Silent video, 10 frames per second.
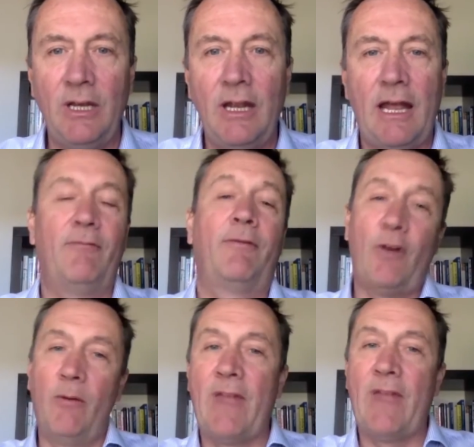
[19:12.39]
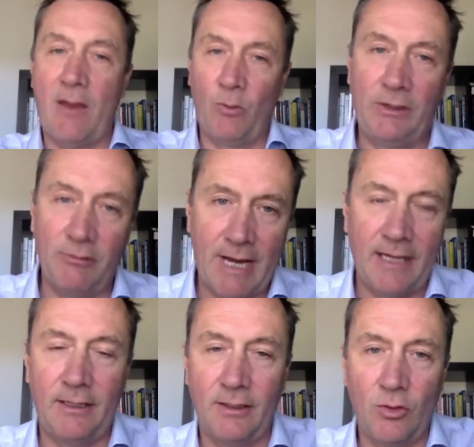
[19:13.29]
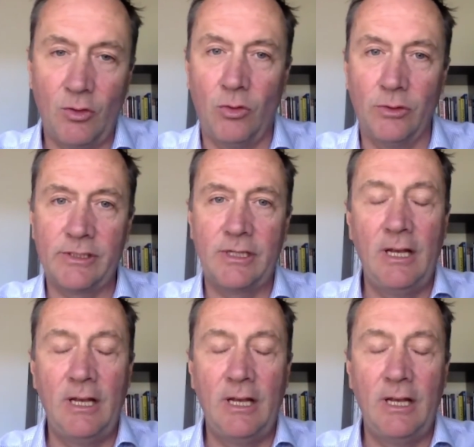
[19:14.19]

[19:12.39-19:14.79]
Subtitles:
And from that, we created a course.